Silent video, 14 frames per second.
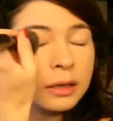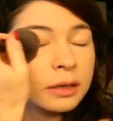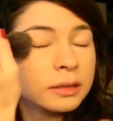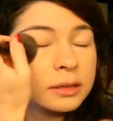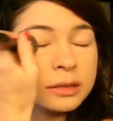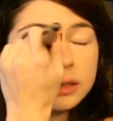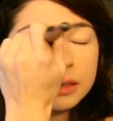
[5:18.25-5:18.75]

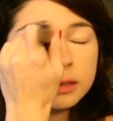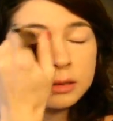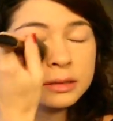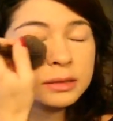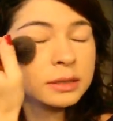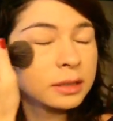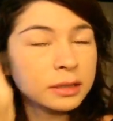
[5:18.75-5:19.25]
it's
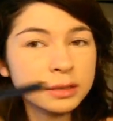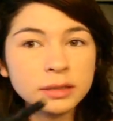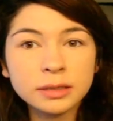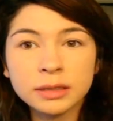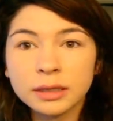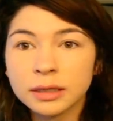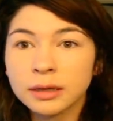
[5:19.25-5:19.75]

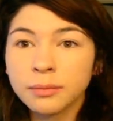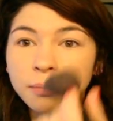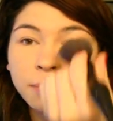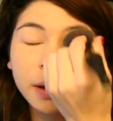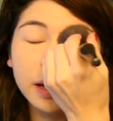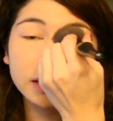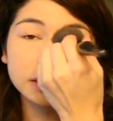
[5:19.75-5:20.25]
seriously the
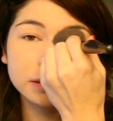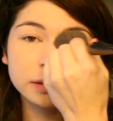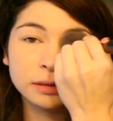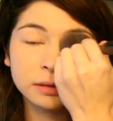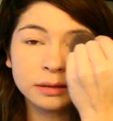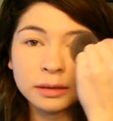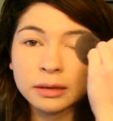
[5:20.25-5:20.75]

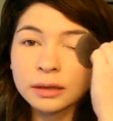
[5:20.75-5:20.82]
best.